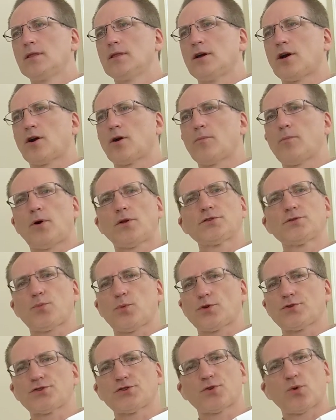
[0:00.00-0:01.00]
There are
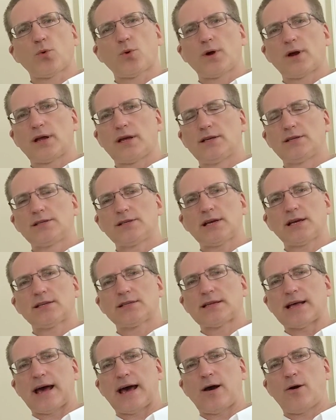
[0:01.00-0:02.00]
multiple stories
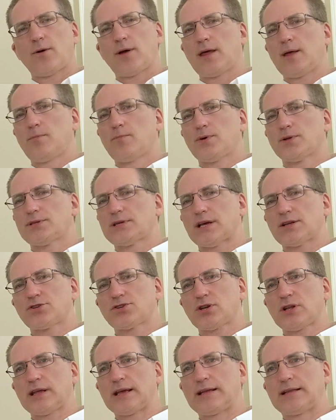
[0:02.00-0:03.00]
as to how he
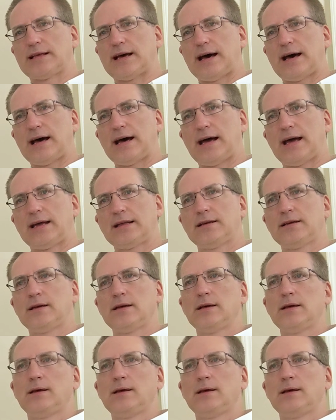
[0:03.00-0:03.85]
potentially died.